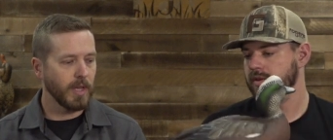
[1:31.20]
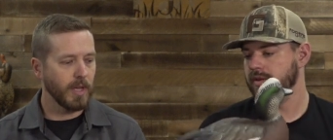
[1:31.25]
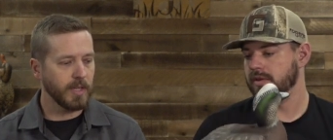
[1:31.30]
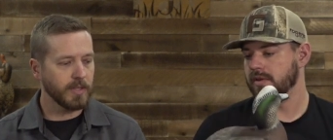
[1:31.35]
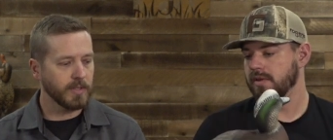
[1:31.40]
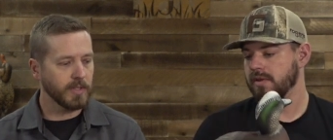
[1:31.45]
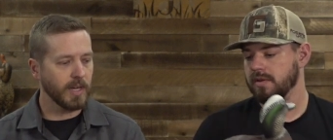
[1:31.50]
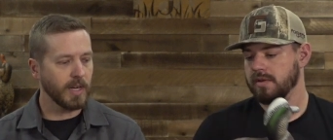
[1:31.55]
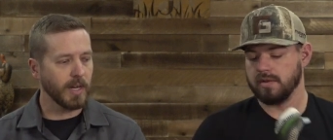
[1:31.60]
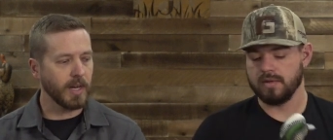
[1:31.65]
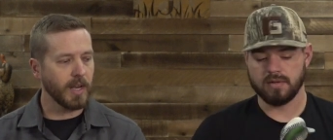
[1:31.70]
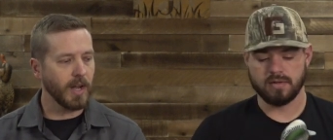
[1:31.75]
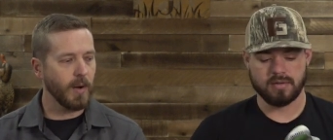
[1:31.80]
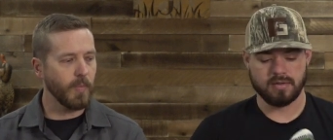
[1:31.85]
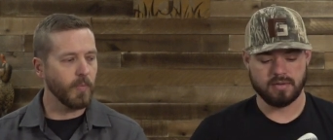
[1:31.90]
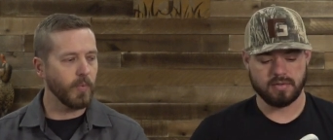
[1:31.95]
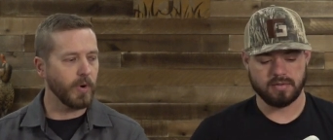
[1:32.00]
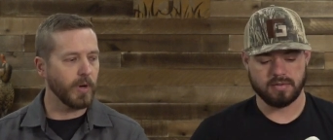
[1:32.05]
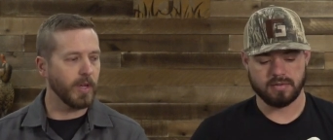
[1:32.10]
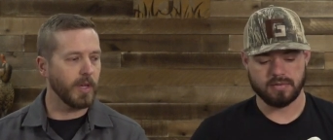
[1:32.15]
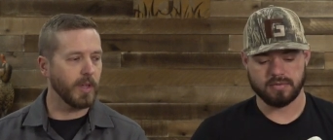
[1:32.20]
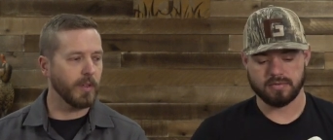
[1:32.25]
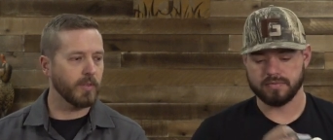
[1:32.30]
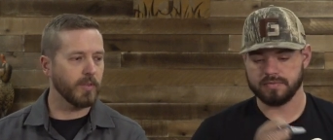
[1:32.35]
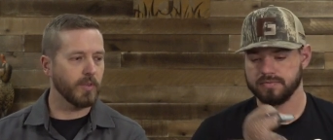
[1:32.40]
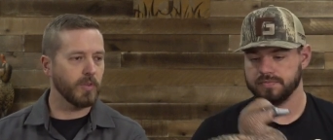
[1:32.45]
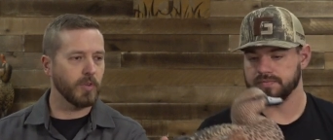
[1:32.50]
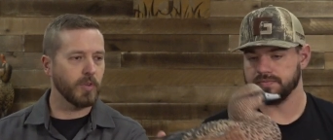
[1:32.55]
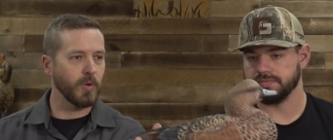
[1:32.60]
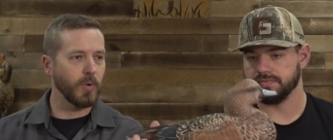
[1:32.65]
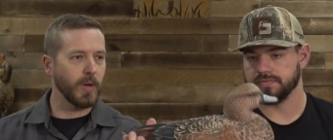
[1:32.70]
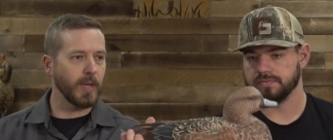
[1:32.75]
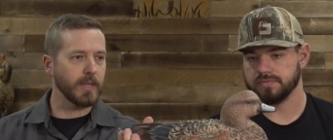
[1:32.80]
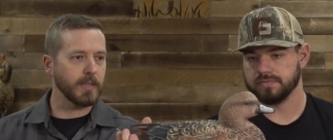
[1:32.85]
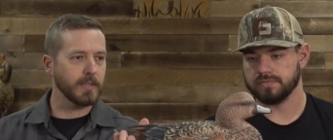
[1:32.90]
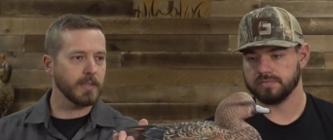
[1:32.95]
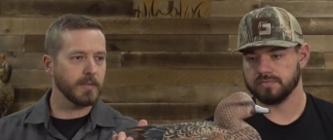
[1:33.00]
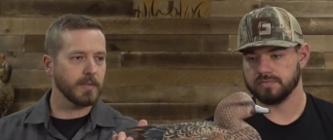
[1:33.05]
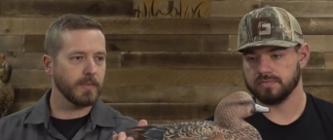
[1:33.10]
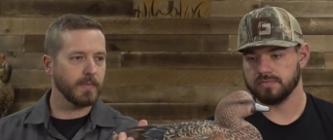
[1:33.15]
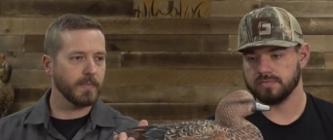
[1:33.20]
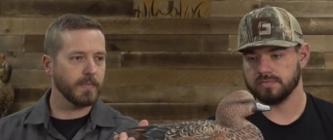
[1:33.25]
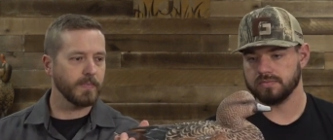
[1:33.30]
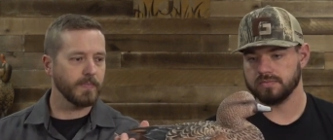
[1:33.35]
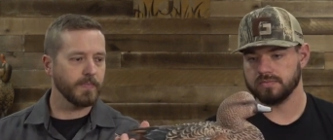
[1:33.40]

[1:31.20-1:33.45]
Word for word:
Speaker 1: It's going to come with two hens.